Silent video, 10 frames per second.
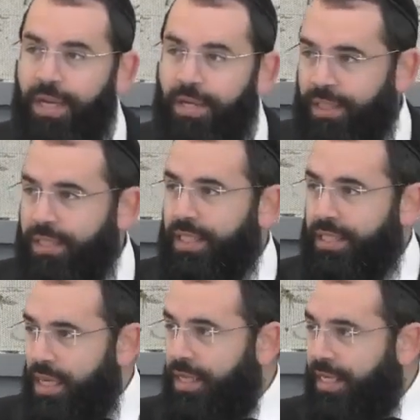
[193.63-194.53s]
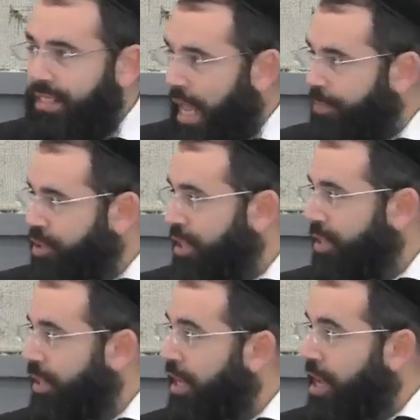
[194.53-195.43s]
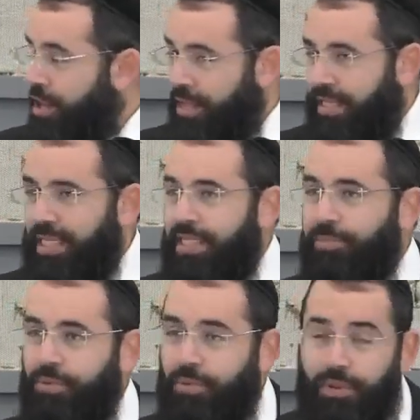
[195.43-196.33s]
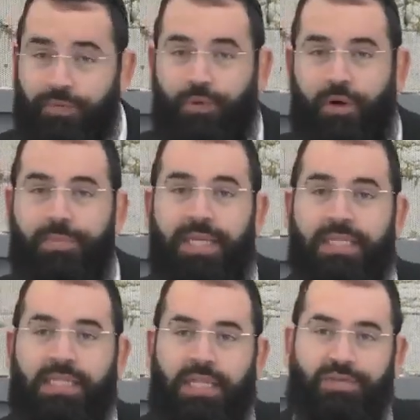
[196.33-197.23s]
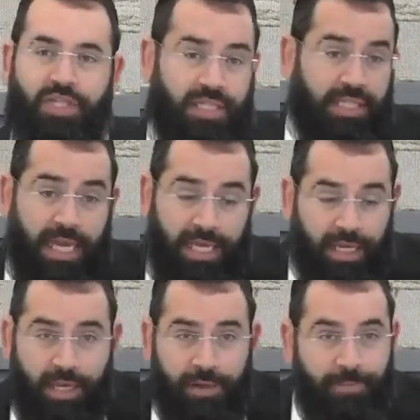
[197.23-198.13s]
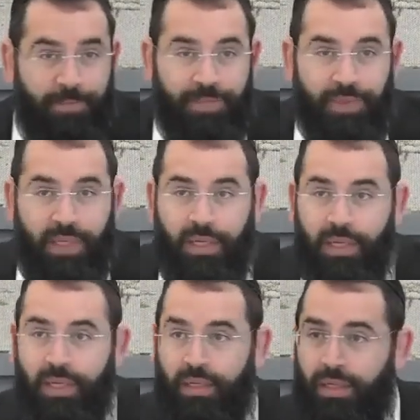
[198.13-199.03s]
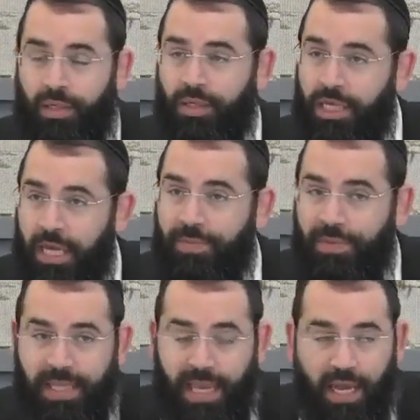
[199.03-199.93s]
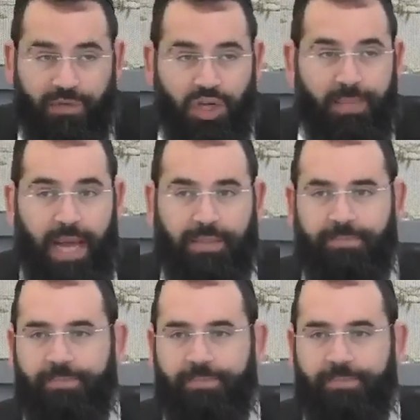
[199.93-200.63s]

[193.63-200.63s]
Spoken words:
This is the exception that says plural form instead of just saying, you know, keep the day of Shabbat.